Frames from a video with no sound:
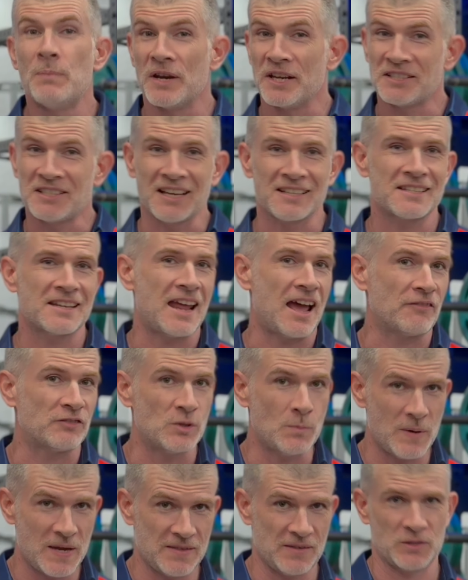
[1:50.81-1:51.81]
it doesn't have to
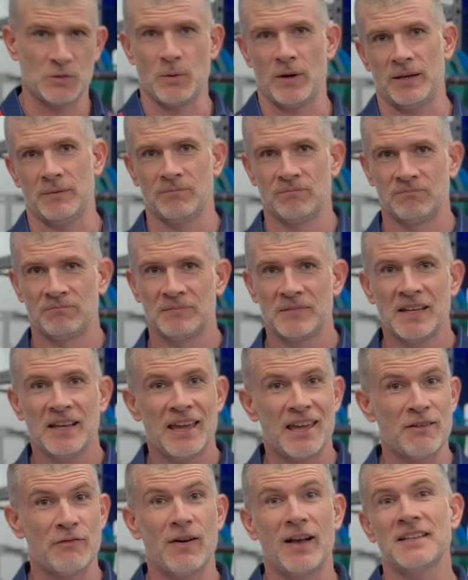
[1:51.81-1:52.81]
be this way.
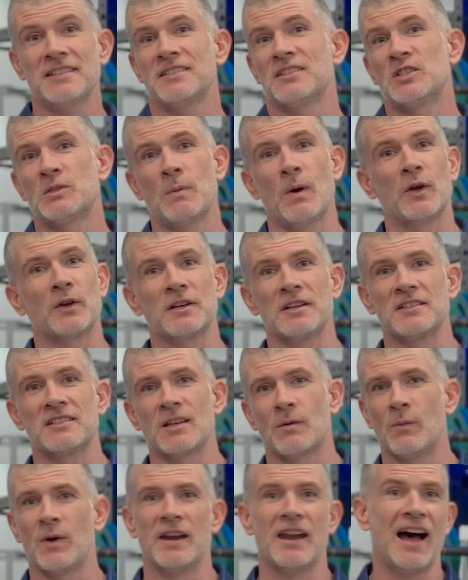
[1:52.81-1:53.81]
If Huss had spoken to
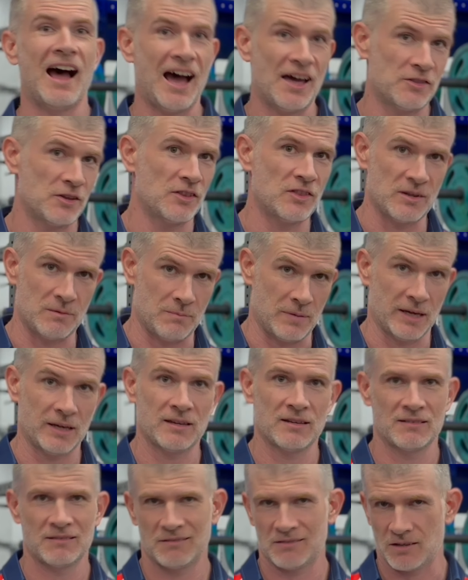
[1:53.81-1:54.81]
someone other than
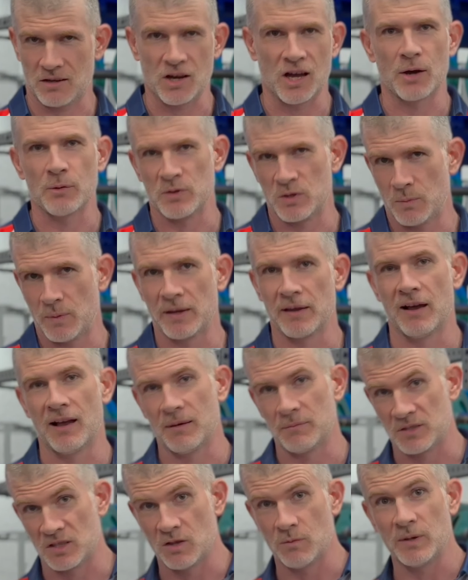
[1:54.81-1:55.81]
Mick, the guy with the big
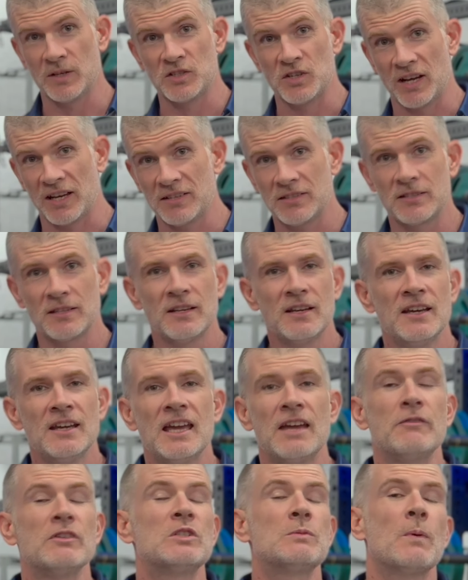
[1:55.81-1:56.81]
arms and the big chest,
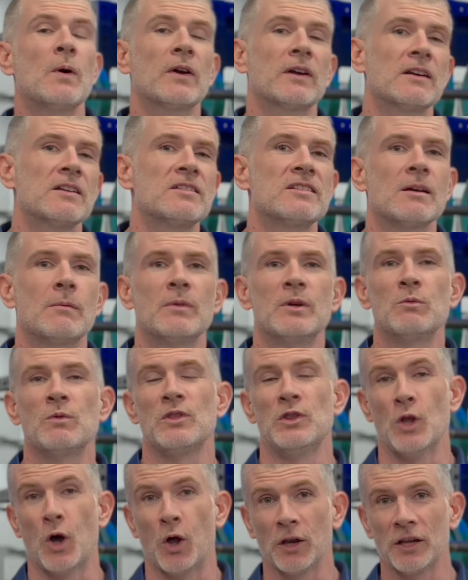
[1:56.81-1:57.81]
if he'd spoken to someone
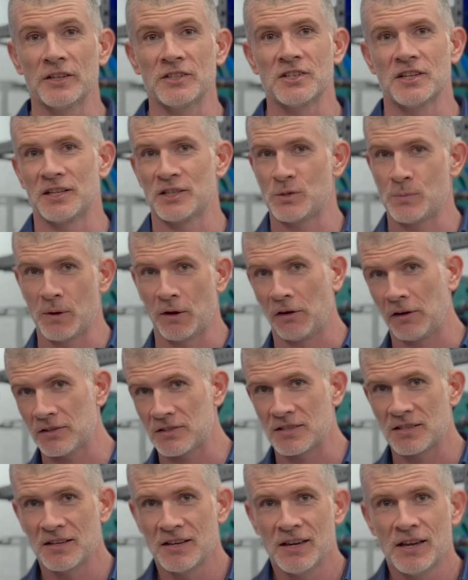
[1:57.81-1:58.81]
with knowledge and
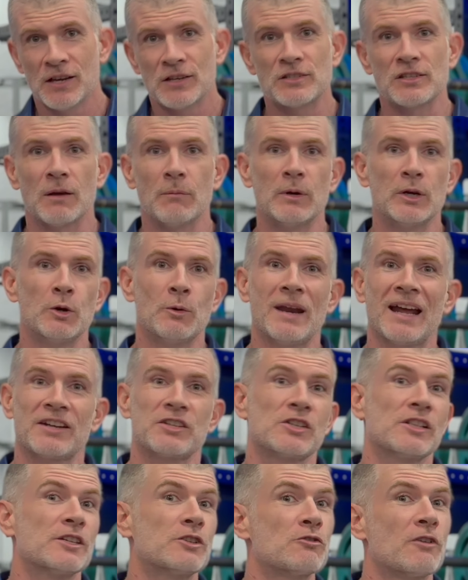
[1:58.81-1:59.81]
experience, someone who had
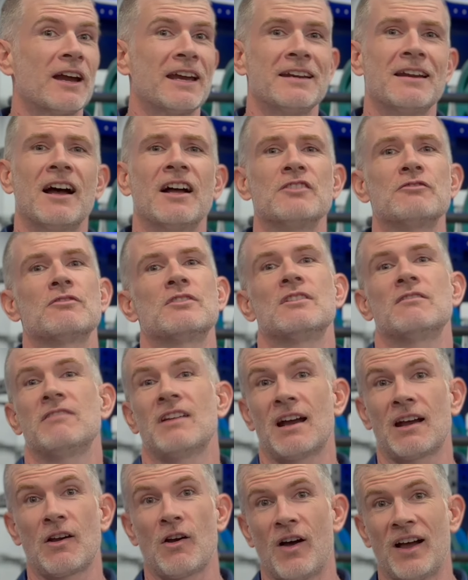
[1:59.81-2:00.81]
actually trained hundreds of
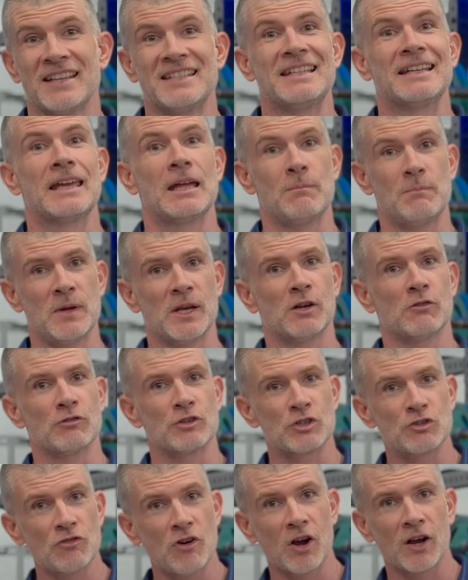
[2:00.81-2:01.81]
young guys to get bigger
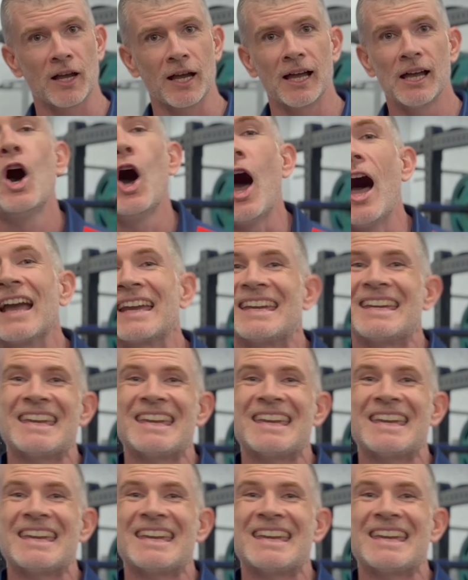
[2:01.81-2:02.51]
and stronger, I can